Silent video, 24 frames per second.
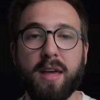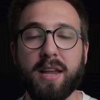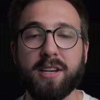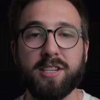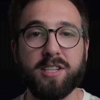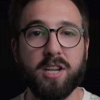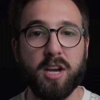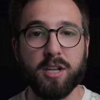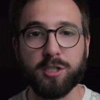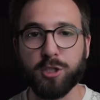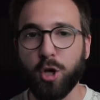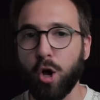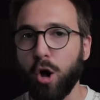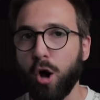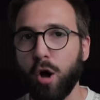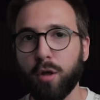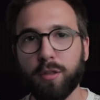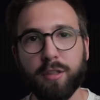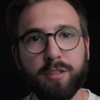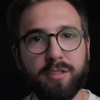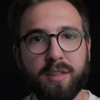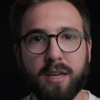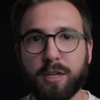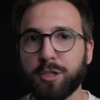that does
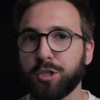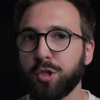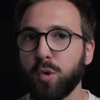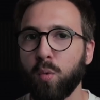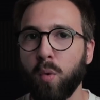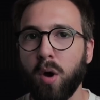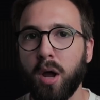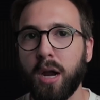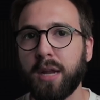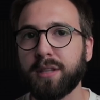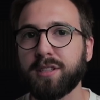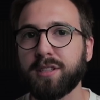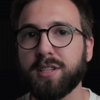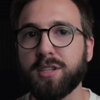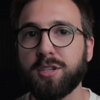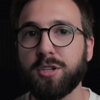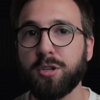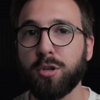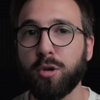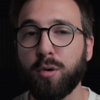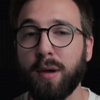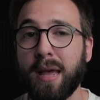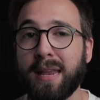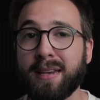all the things you want it to
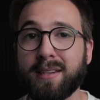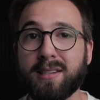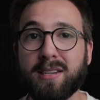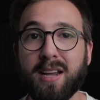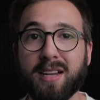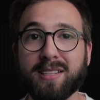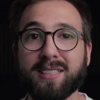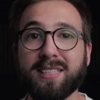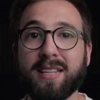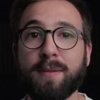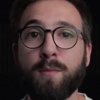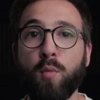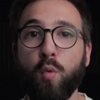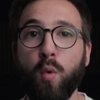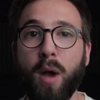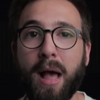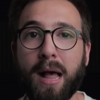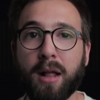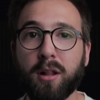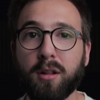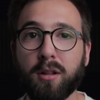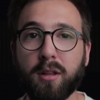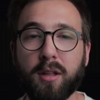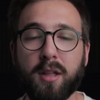do and does them
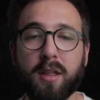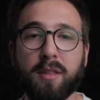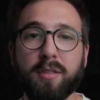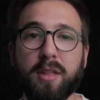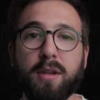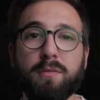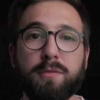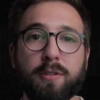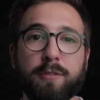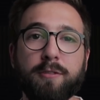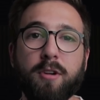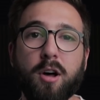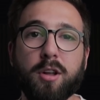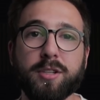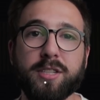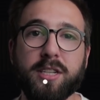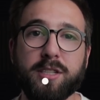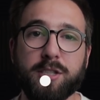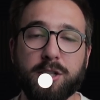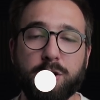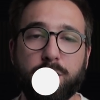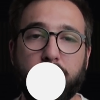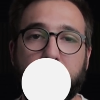well, then Vivaldi is a